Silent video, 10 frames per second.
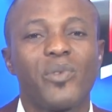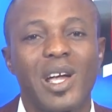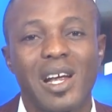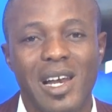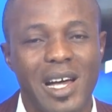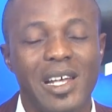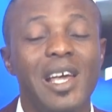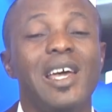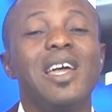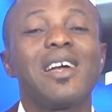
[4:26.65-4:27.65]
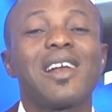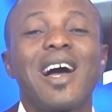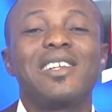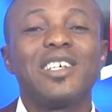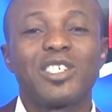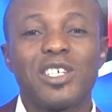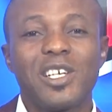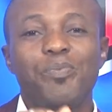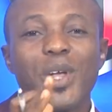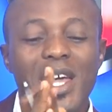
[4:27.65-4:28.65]
for England? England this
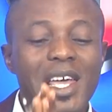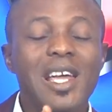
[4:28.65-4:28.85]
season.